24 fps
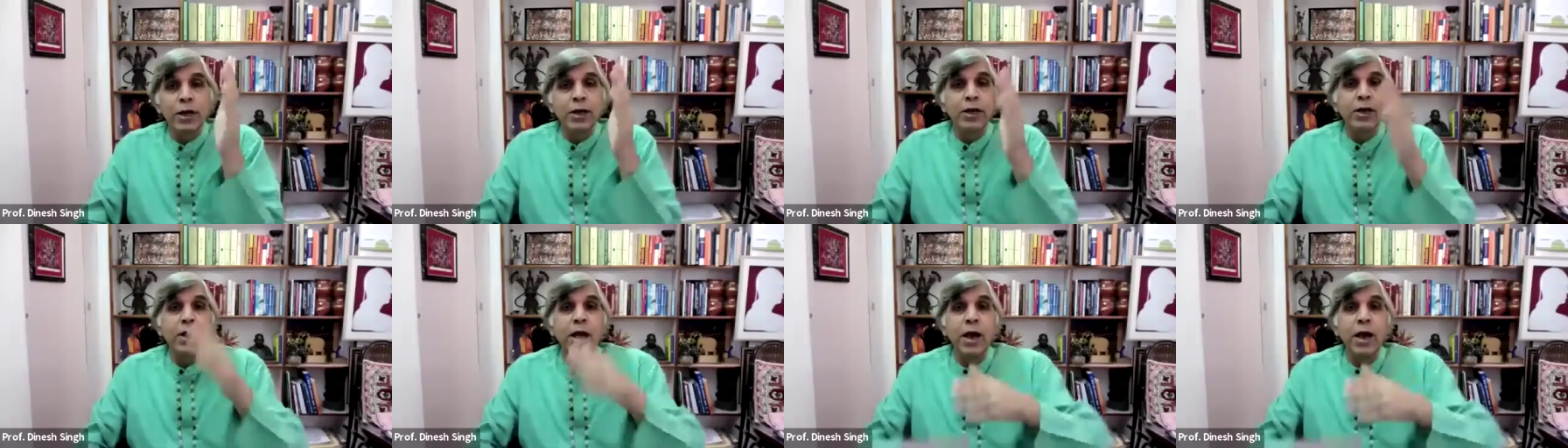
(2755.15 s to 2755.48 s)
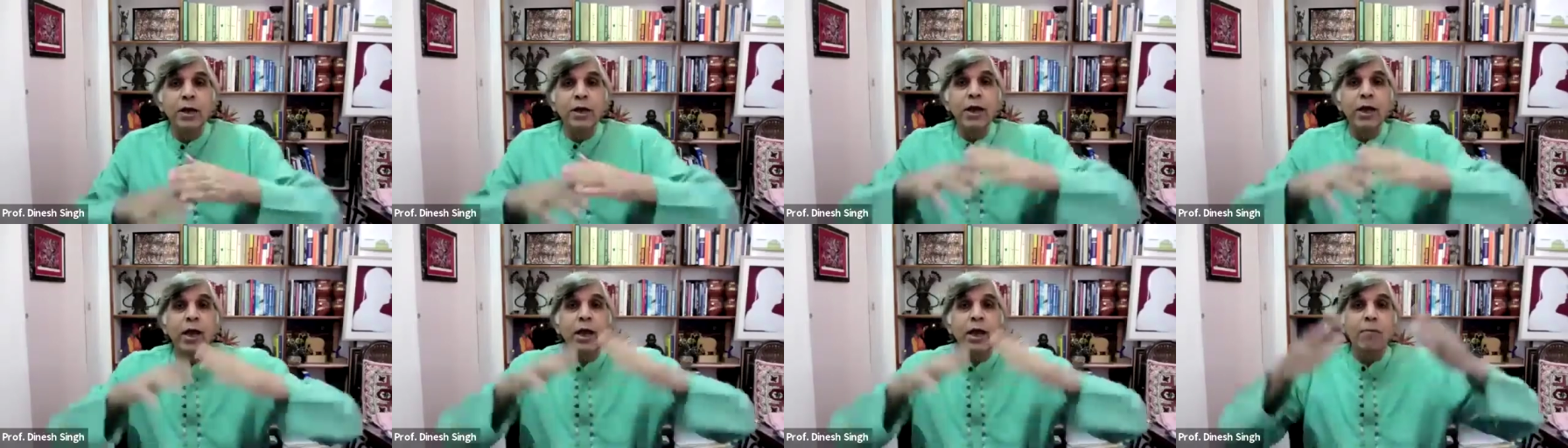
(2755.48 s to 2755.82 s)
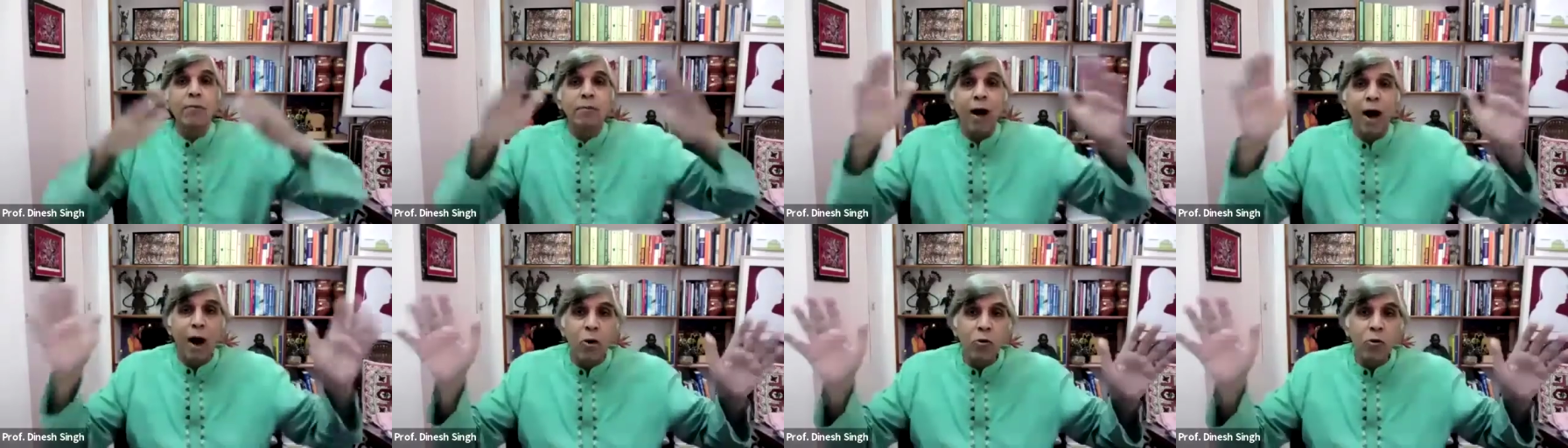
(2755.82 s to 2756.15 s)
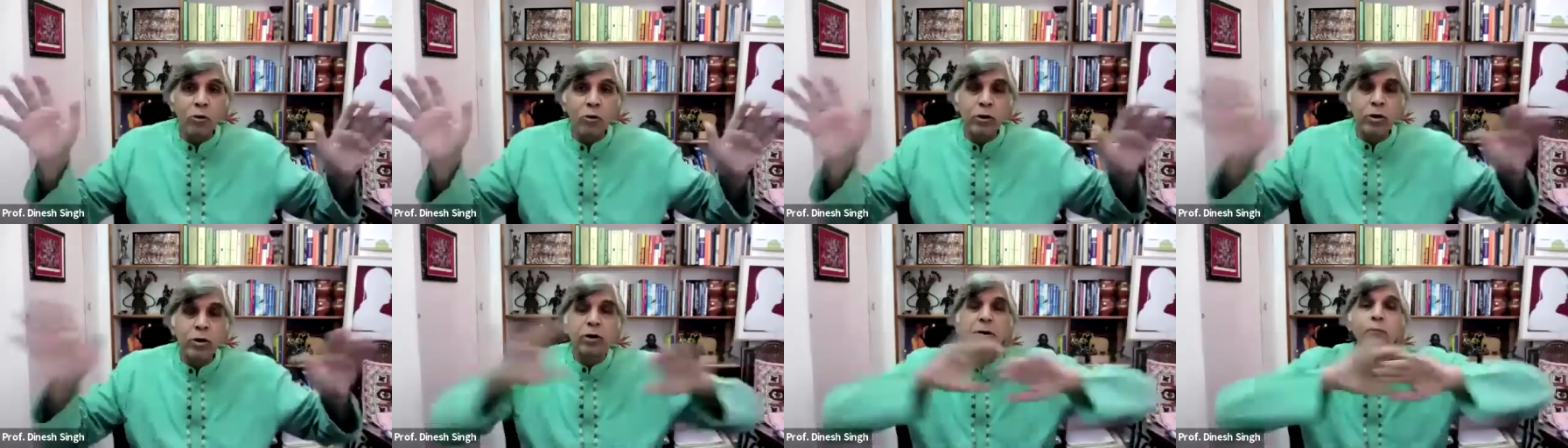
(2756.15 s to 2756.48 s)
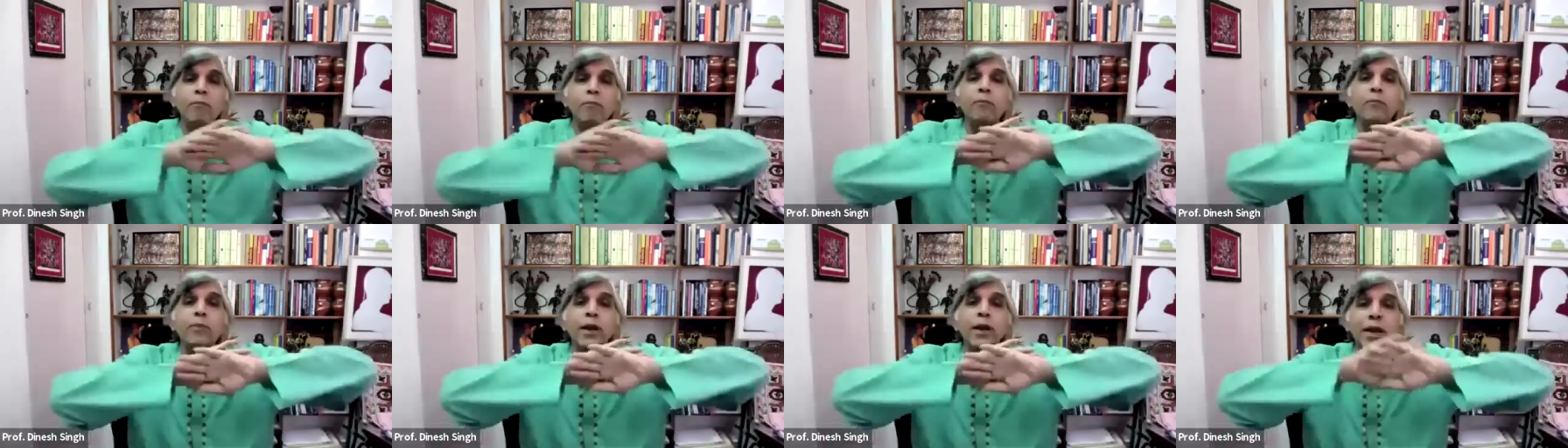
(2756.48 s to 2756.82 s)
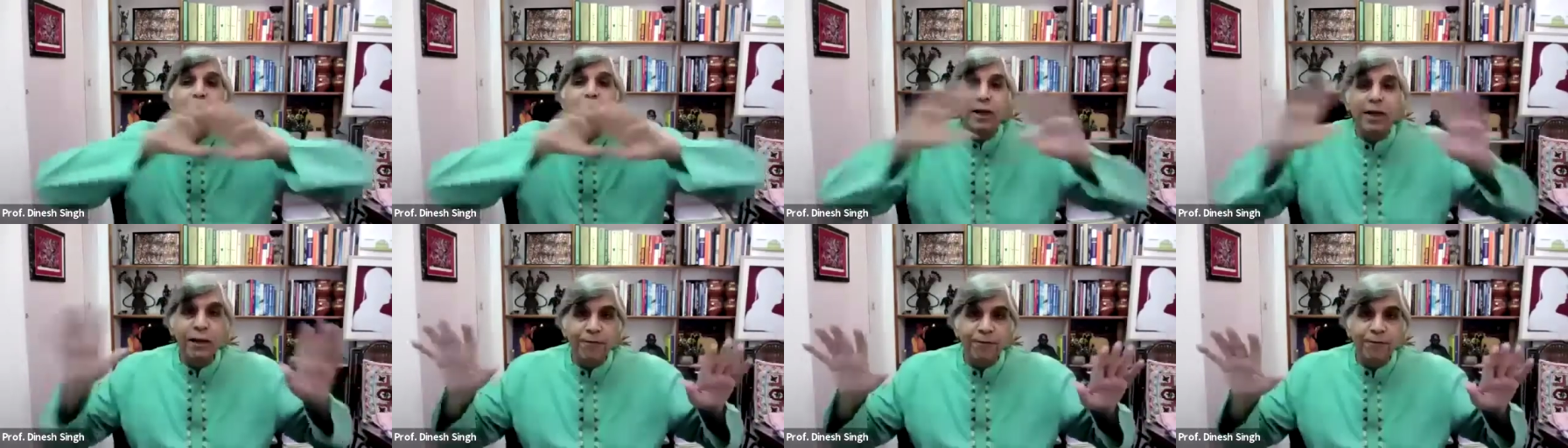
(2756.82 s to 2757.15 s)
India came out
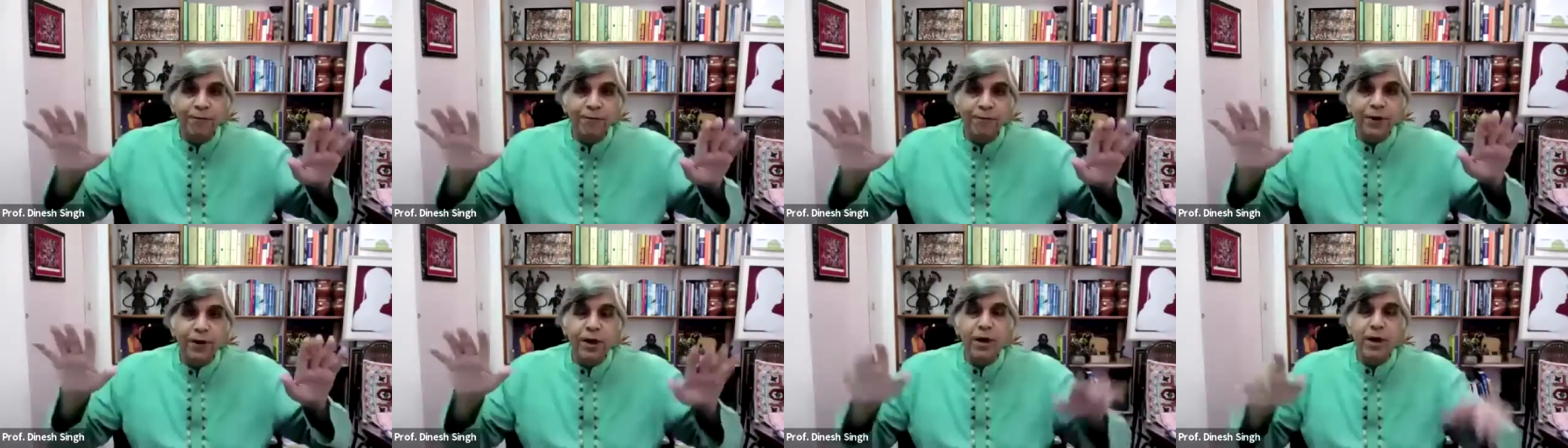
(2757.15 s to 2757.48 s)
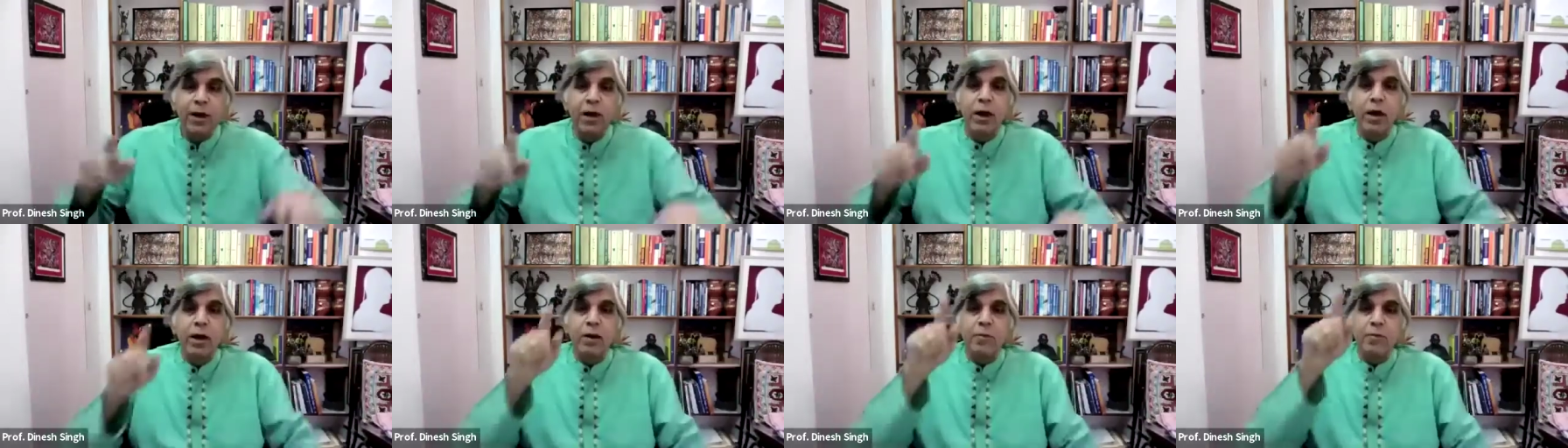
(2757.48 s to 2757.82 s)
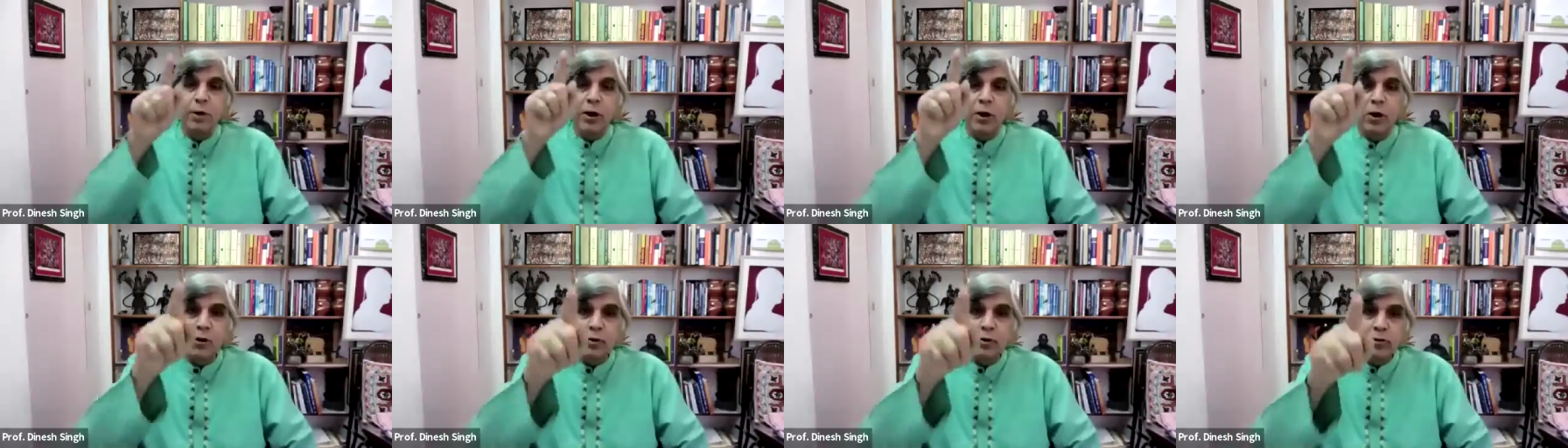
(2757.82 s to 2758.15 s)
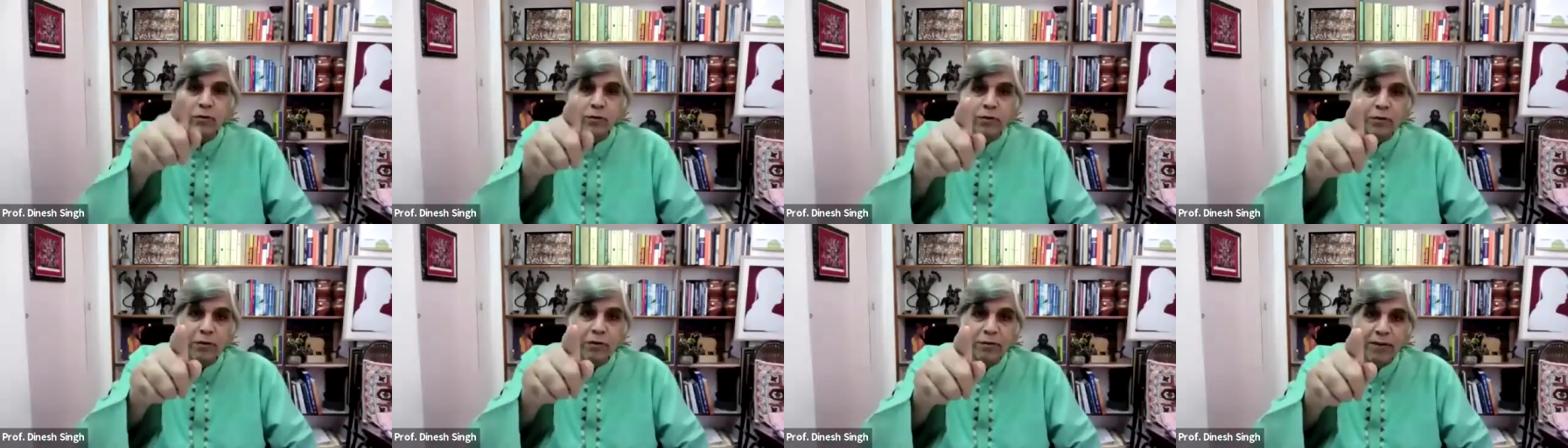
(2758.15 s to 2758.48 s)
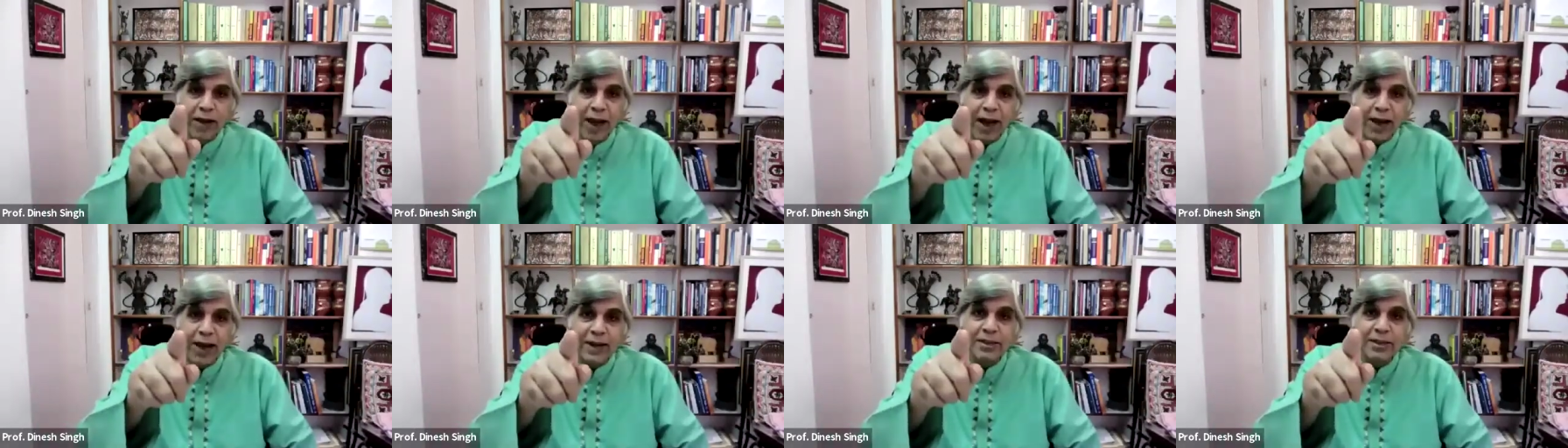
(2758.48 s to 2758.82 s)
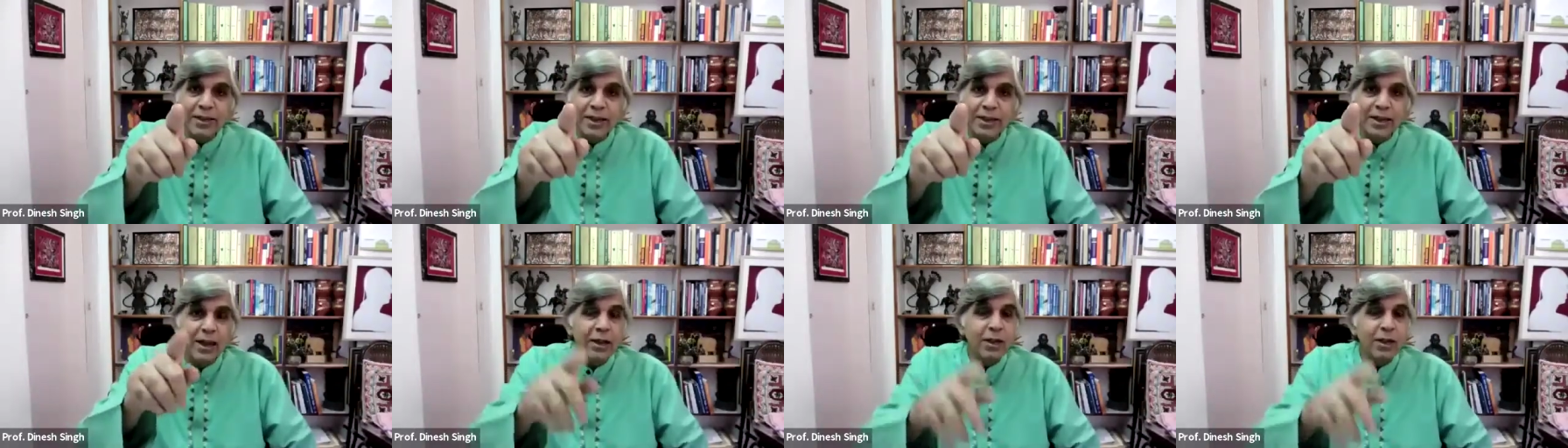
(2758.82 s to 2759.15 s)
completely free because of the vaccine.